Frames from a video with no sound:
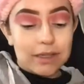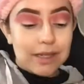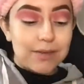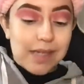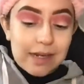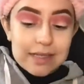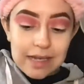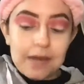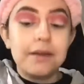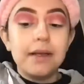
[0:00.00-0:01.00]
So I was kind of
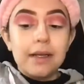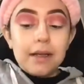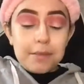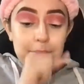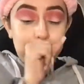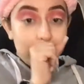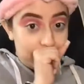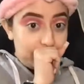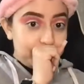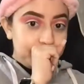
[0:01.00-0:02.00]
sad. But